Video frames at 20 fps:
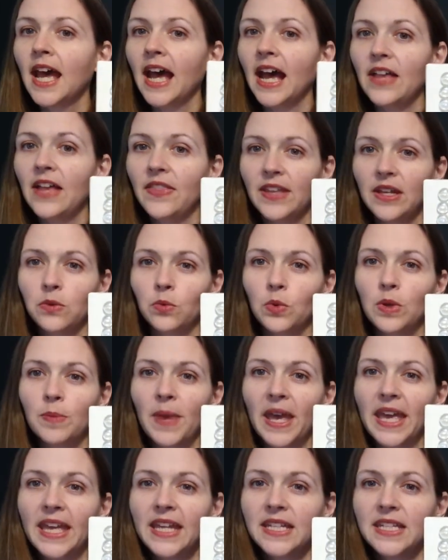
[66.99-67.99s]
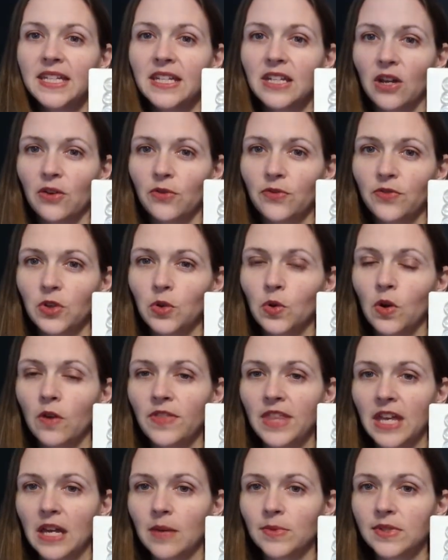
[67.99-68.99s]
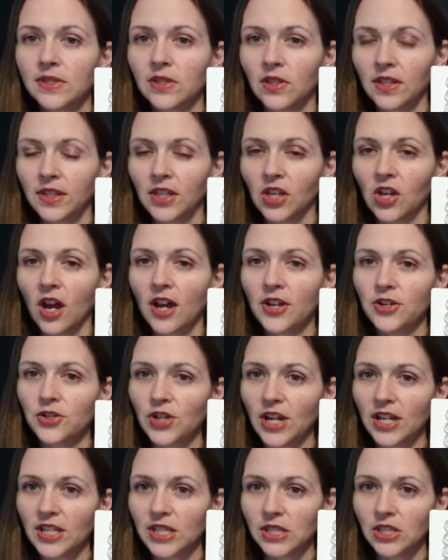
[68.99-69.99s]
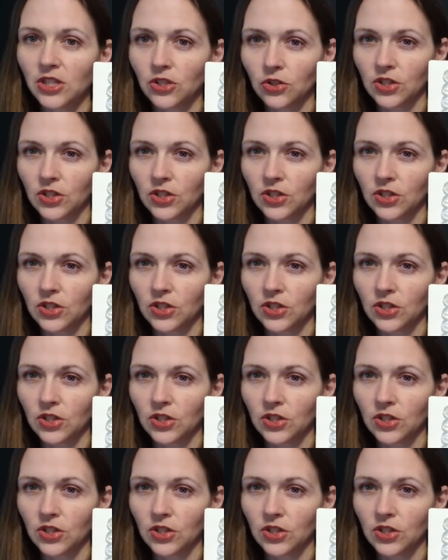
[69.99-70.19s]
And then we painted a few of them so that the contrast,